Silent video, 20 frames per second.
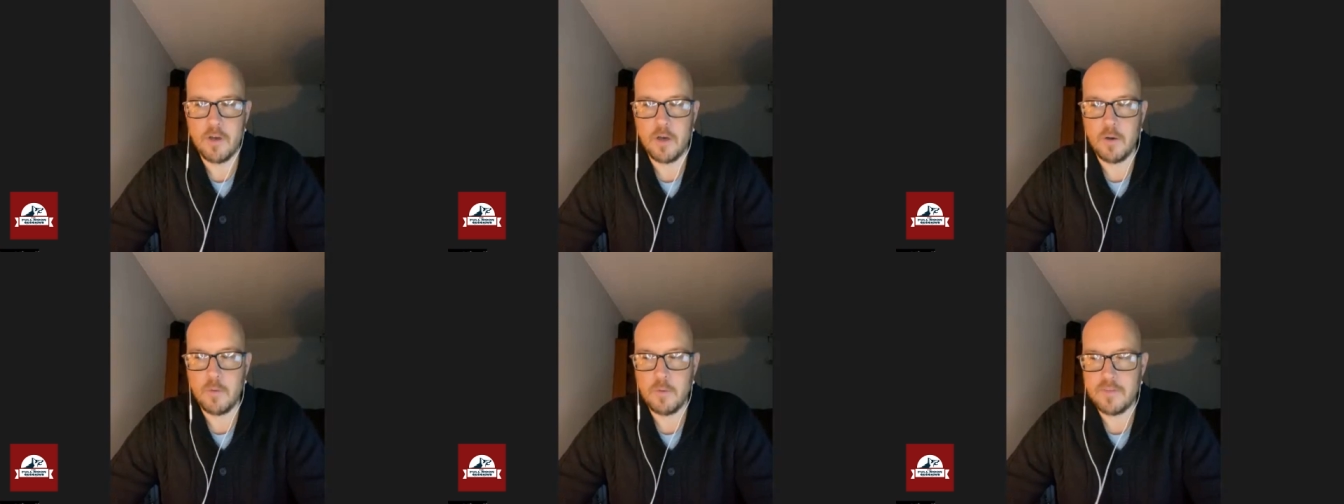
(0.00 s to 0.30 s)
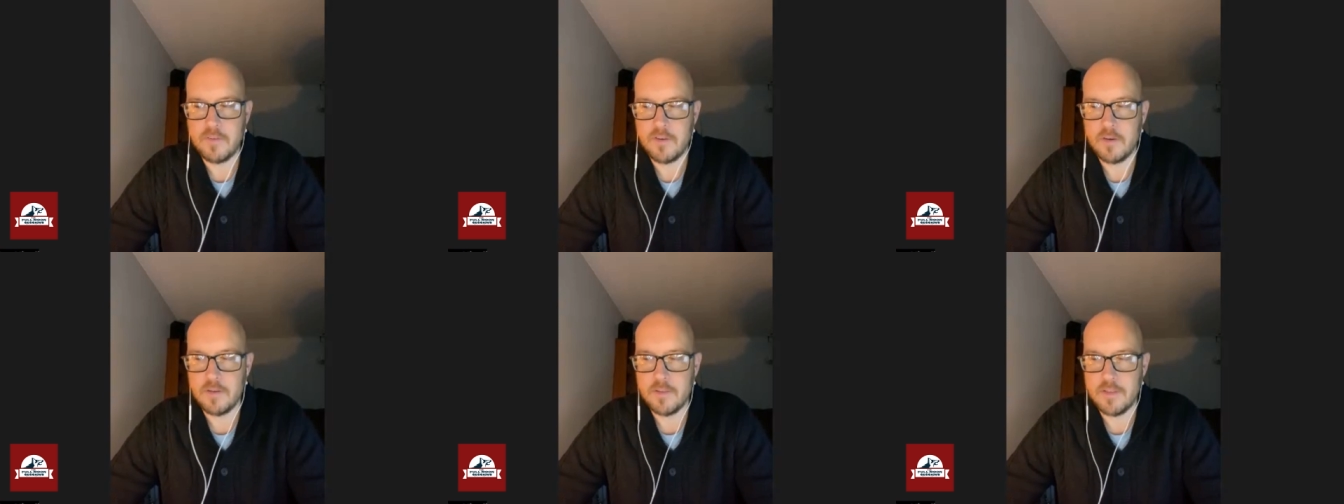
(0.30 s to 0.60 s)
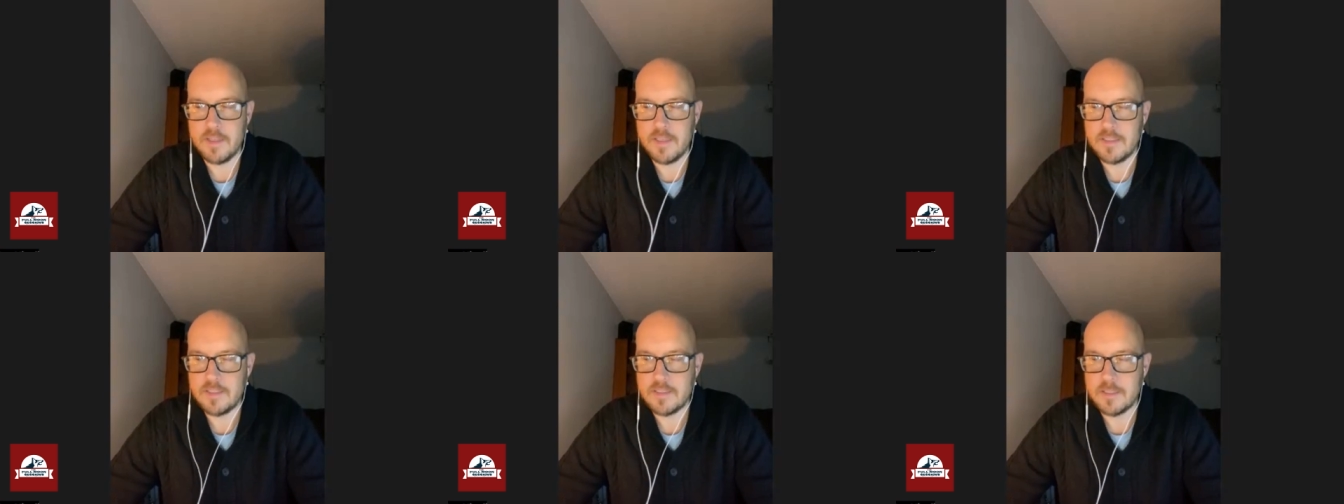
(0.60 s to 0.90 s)
Oh, we've got
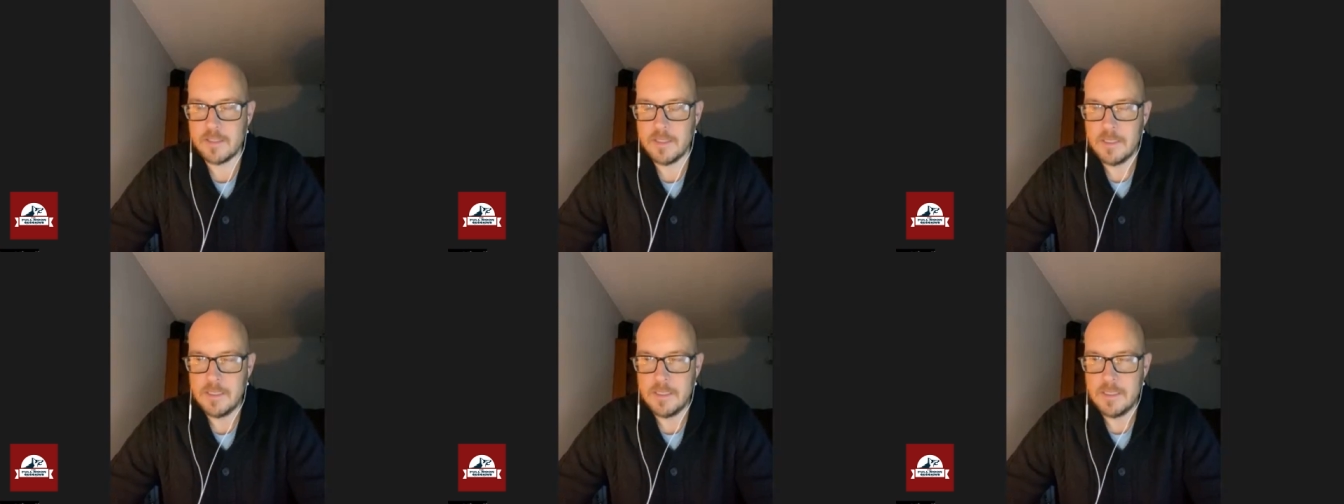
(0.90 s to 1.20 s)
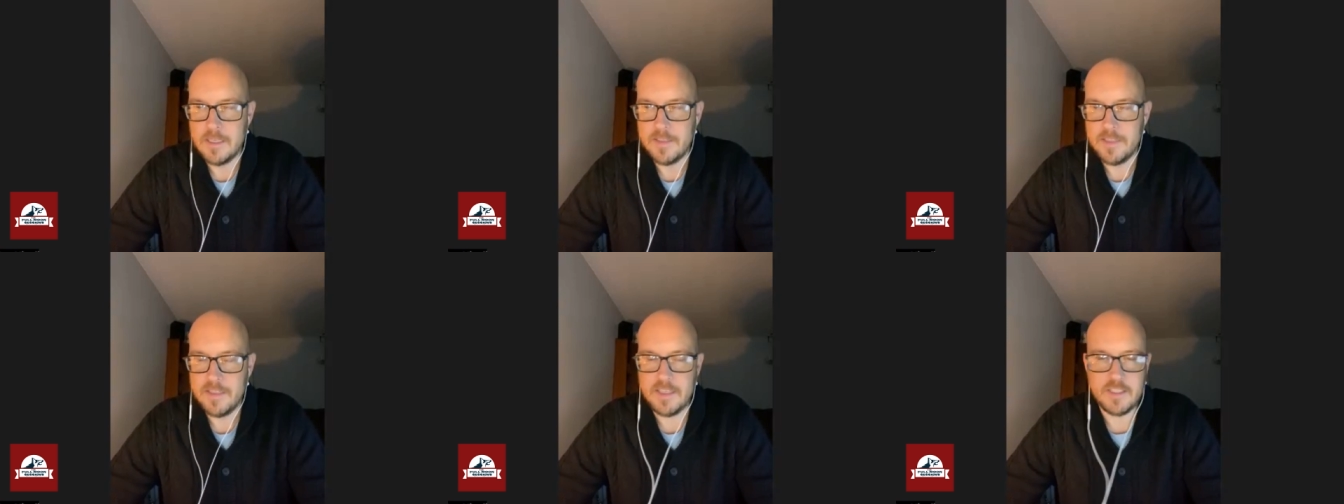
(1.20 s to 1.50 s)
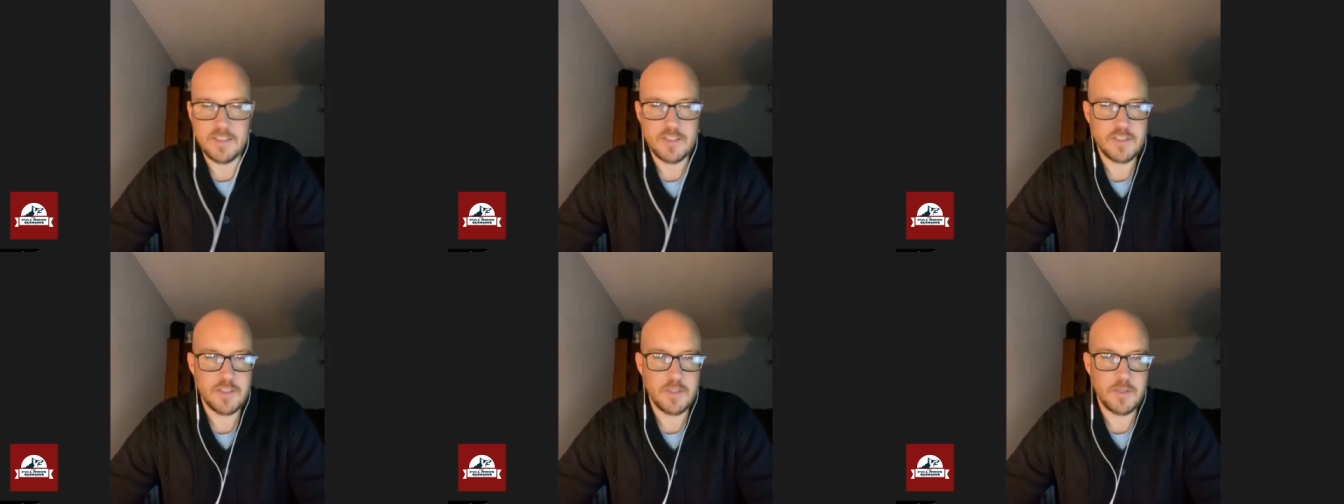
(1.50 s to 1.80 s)
this
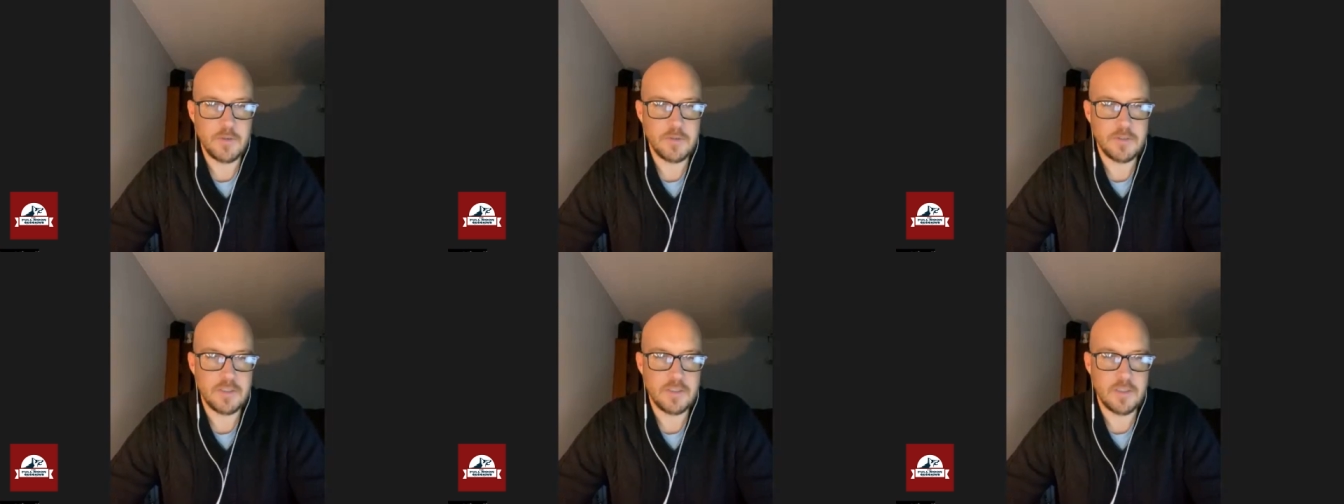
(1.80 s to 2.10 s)
this suit